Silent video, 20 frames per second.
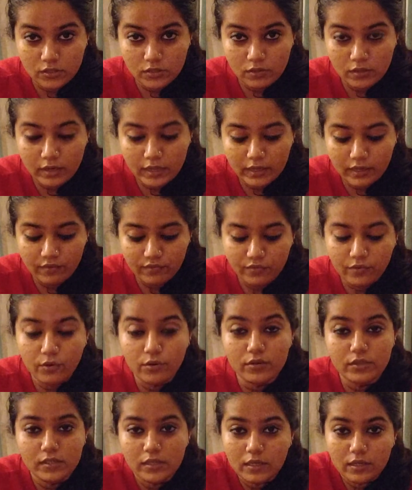So like, if
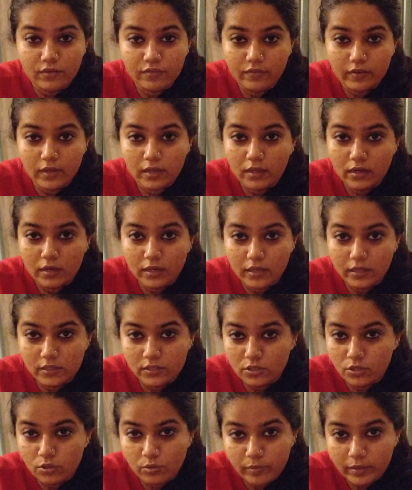you're sick of it,
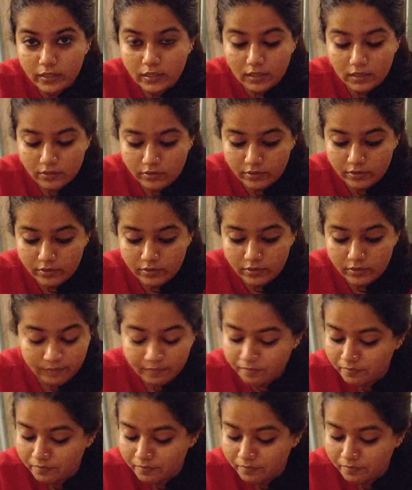it's no big deal, right?